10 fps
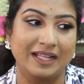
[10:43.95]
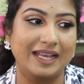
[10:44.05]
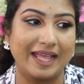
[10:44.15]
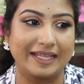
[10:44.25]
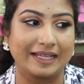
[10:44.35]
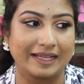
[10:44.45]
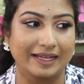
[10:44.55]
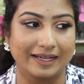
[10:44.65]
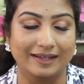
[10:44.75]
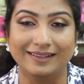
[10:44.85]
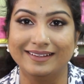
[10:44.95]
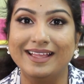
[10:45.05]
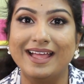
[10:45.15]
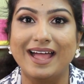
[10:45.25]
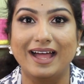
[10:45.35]
like uh,
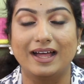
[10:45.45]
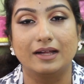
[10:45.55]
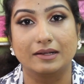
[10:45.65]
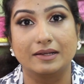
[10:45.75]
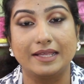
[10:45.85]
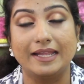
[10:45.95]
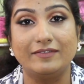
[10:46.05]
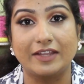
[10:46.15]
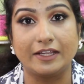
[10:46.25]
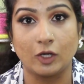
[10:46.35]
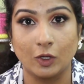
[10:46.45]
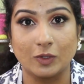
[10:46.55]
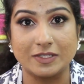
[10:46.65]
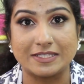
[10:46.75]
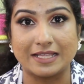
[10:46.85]
uh, really very
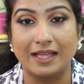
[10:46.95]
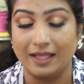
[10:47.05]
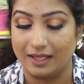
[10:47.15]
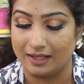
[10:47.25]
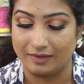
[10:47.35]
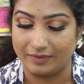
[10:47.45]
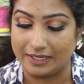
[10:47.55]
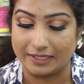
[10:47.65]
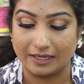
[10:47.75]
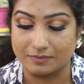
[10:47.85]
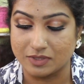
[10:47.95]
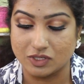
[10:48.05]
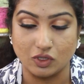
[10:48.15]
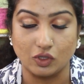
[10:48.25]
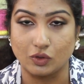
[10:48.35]
close uh, uh, when it comes
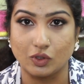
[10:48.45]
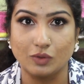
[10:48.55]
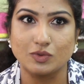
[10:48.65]
to YouTube.